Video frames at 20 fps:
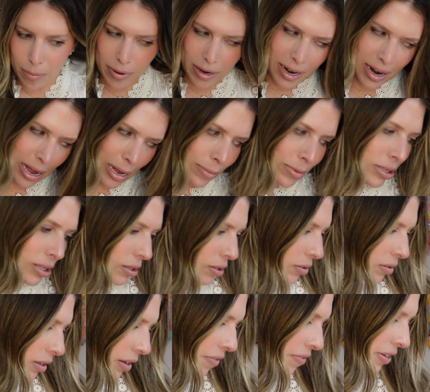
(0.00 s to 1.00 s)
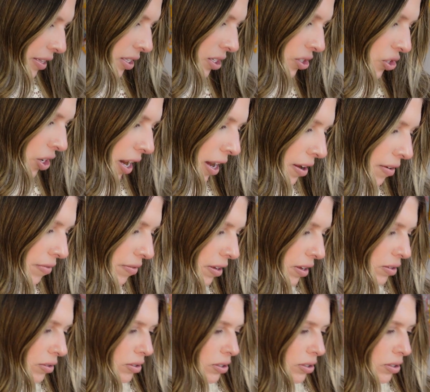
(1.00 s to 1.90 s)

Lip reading: but it absolutely fits a giant phone.